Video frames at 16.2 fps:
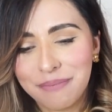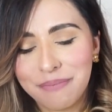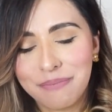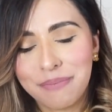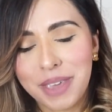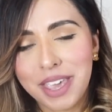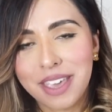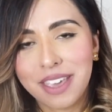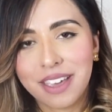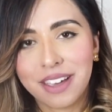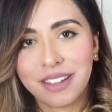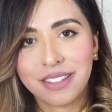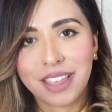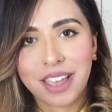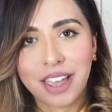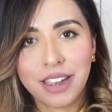being
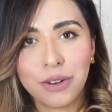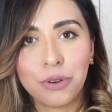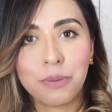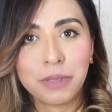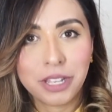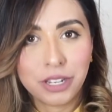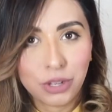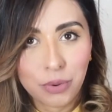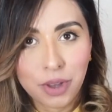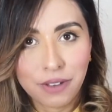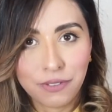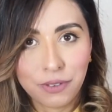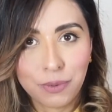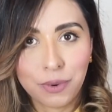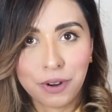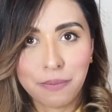at, like, I normally don't have
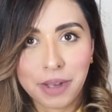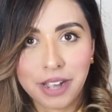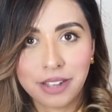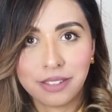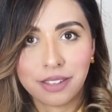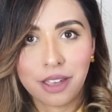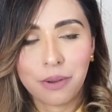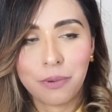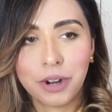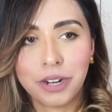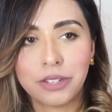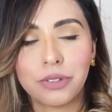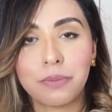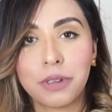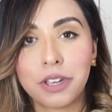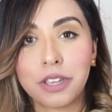to wear a mask at work,
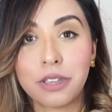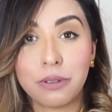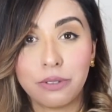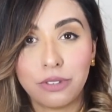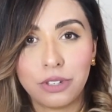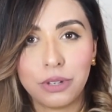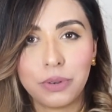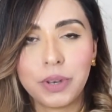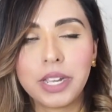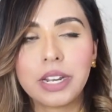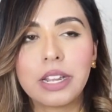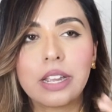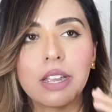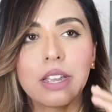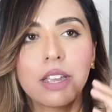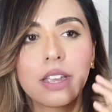so I'm not used to it.
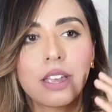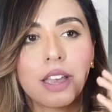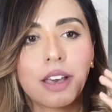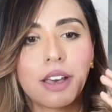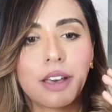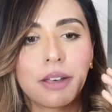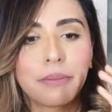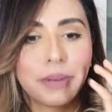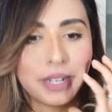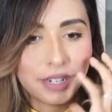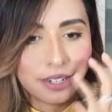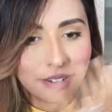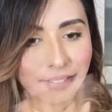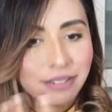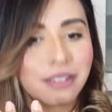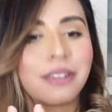
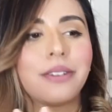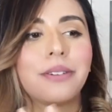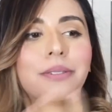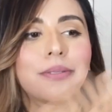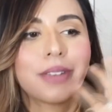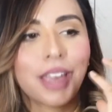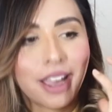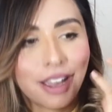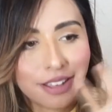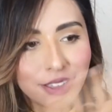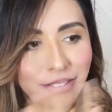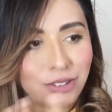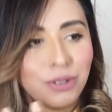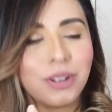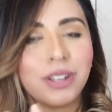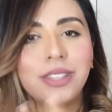But, you know, yeah, you
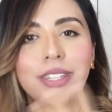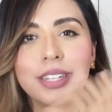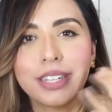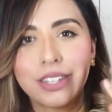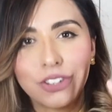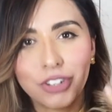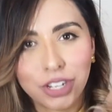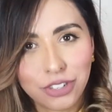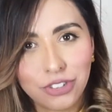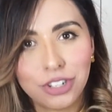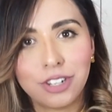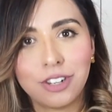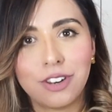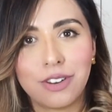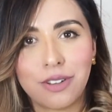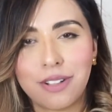do get the
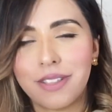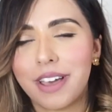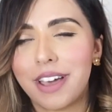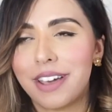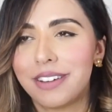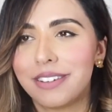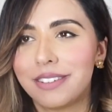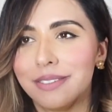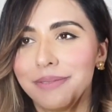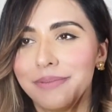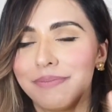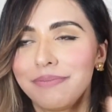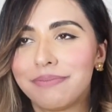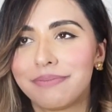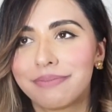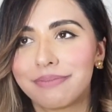congestion and all that,
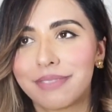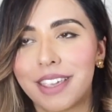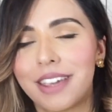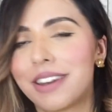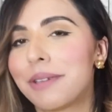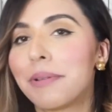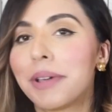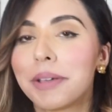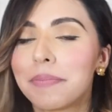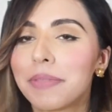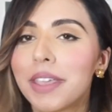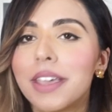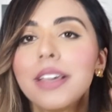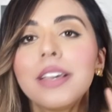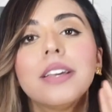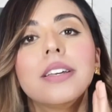and anyway,
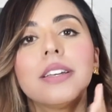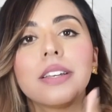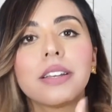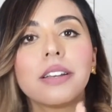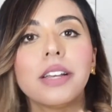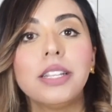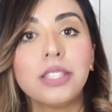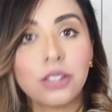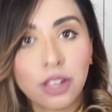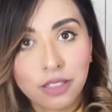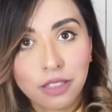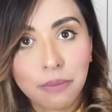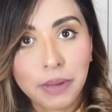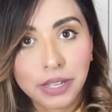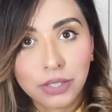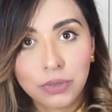it's not
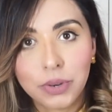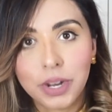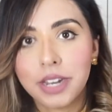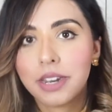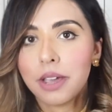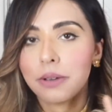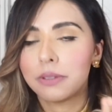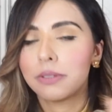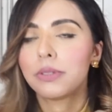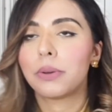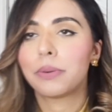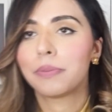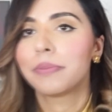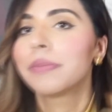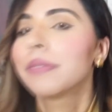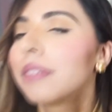the best right now,
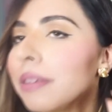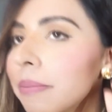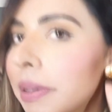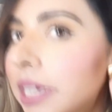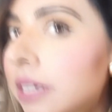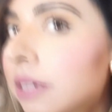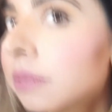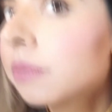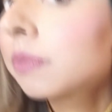so, but